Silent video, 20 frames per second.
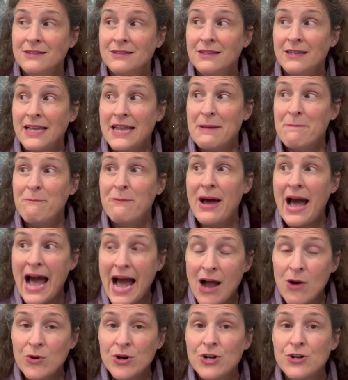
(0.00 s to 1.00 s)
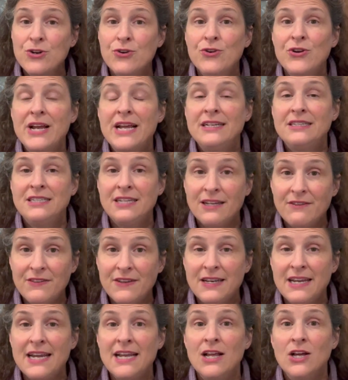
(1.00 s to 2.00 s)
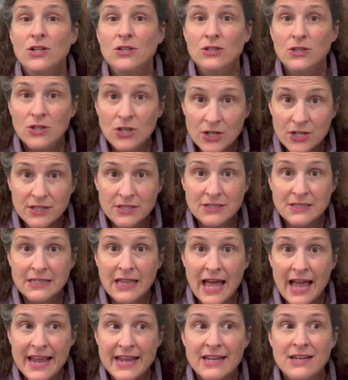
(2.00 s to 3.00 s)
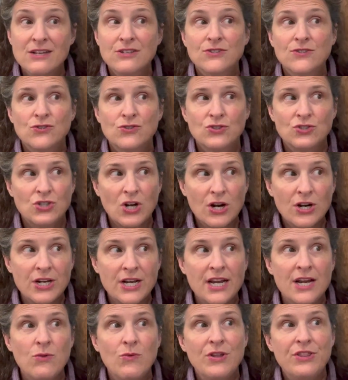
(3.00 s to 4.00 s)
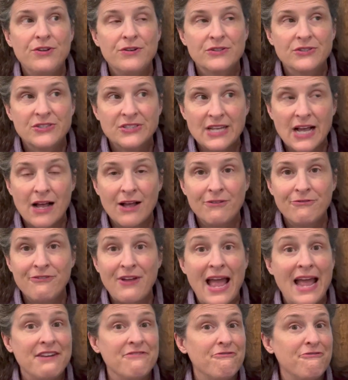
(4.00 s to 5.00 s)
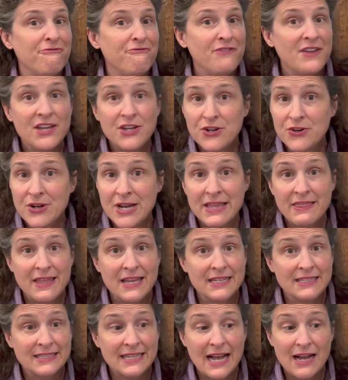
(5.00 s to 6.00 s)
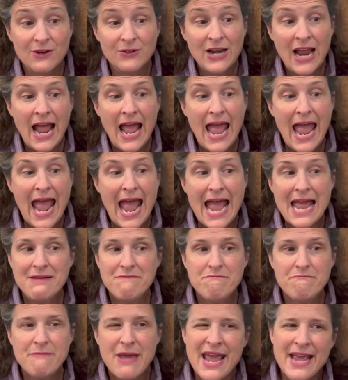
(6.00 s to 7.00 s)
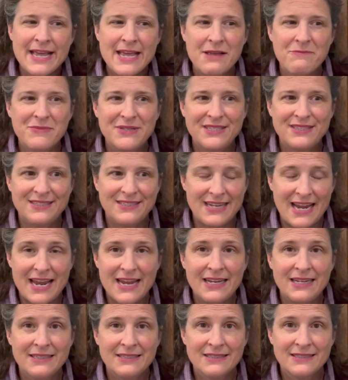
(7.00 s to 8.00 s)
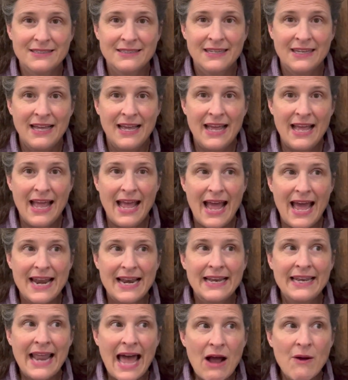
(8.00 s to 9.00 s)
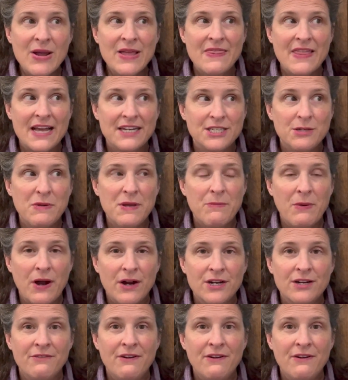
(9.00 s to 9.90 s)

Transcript: Empowered creativity looks like starting with yourself and figuring things out and making mistakes and allowing that to be part of